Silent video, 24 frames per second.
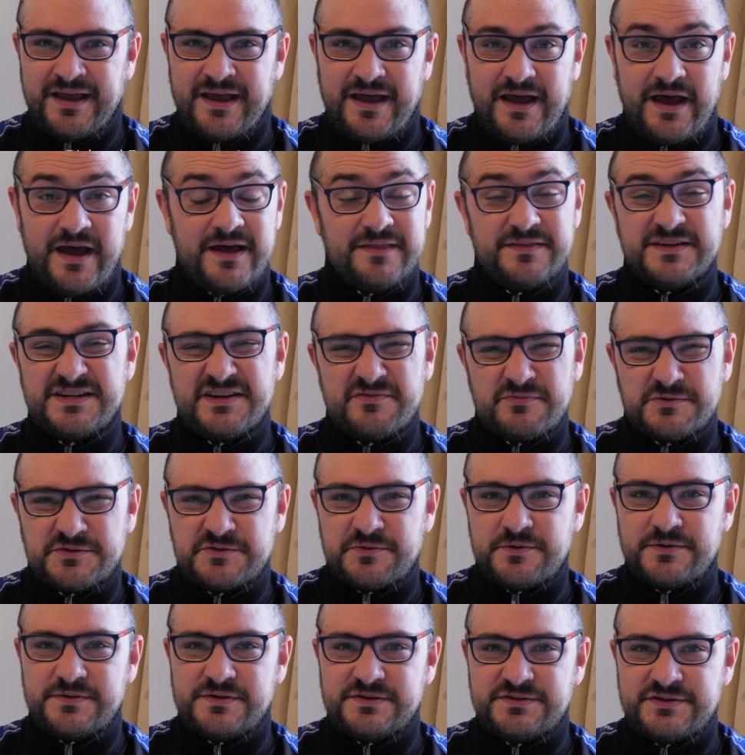the difference
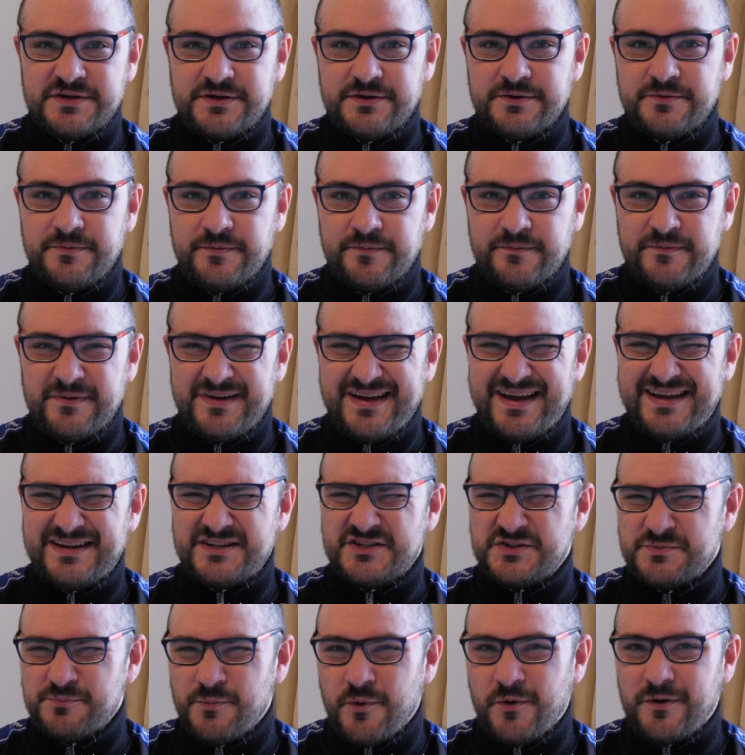between the two, and a
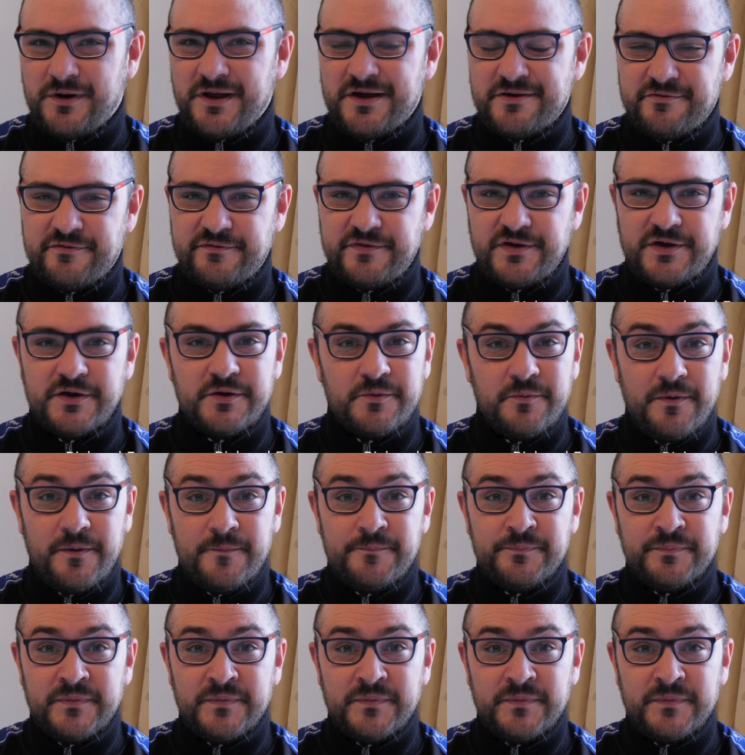small overview